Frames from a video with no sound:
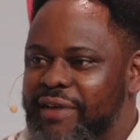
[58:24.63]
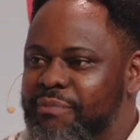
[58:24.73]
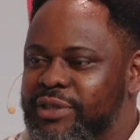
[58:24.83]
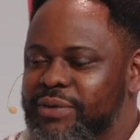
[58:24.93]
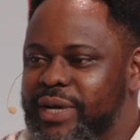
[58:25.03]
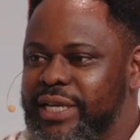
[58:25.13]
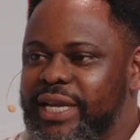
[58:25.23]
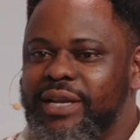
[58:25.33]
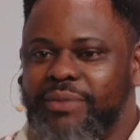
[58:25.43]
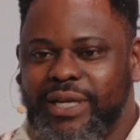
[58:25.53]
happened the way it
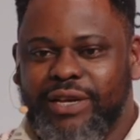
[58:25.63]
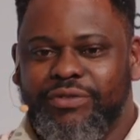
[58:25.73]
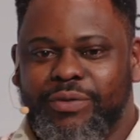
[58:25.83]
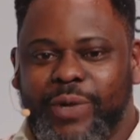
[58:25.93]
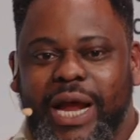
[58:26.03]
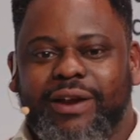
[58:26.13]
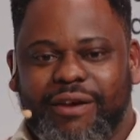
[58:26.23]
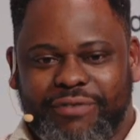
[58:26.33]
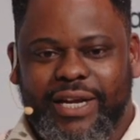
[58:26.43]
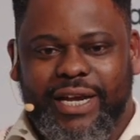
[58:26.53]
did without
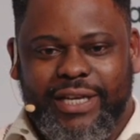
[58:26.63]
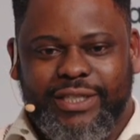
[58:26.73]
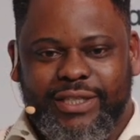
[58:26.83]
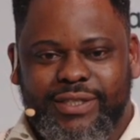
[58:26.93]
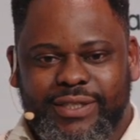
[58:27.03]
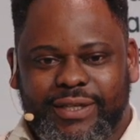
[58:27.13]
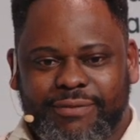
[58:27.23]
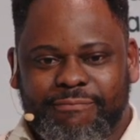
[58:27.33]
African agency.